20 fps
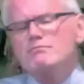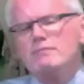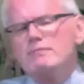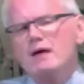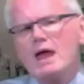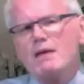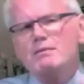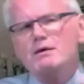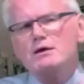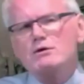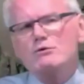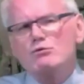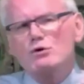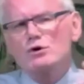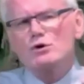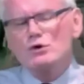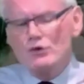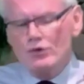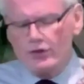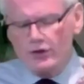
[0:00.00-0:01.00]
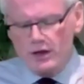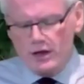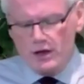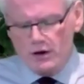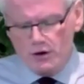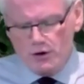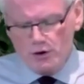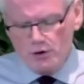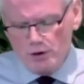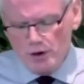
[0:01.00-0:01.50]
Maybe Ruth
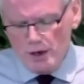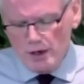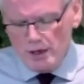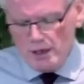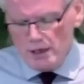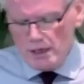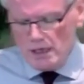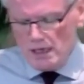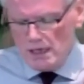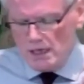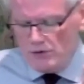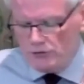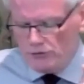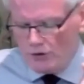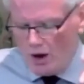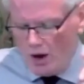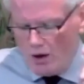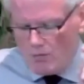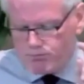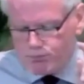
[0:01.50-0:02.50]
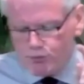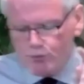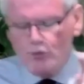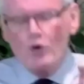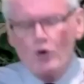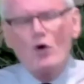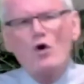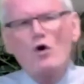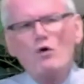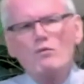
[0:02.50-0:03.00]
here is
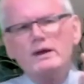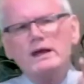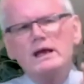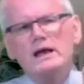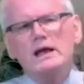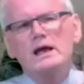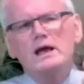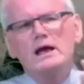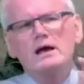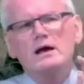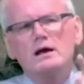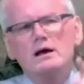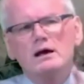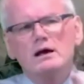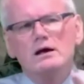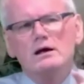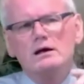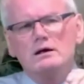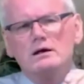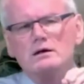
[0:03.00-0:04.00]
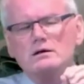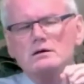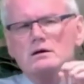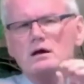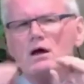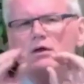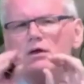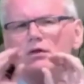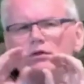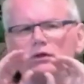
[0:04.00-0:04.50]
probing
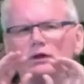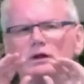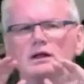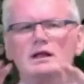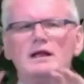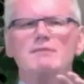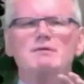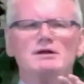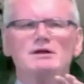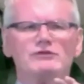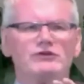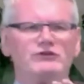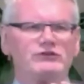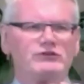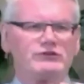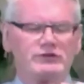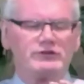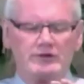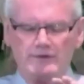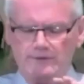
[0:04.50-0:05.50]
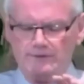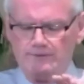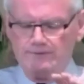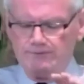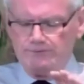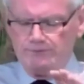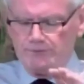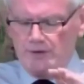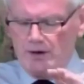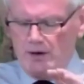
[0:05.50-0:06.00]
the limits
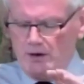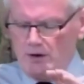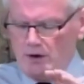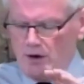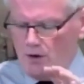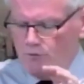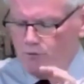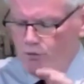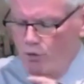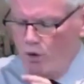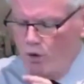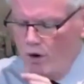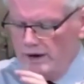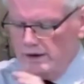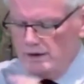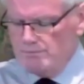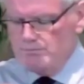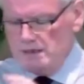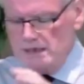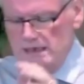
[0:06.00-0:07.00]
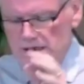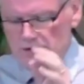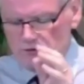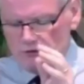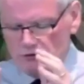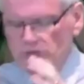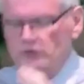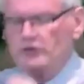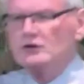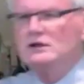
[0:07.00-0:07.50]
of what it
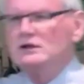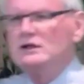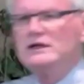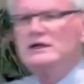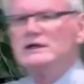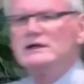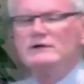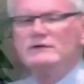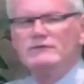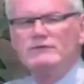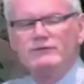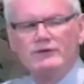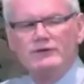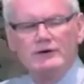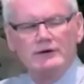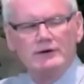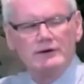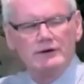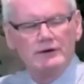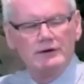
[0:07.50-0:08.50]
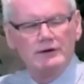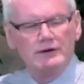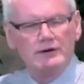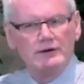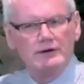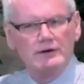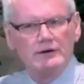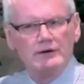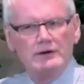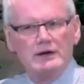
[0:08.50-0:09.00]
means to live
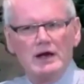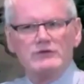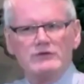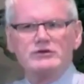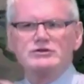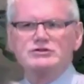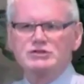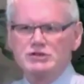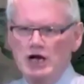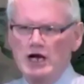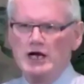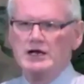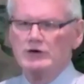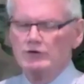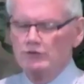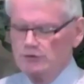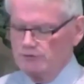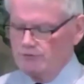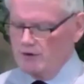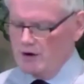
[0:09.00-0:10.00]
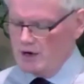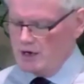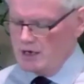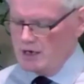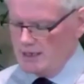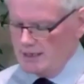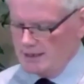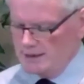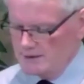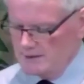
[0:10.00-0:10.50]
as a child of
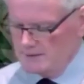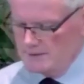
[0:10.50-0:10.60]
God.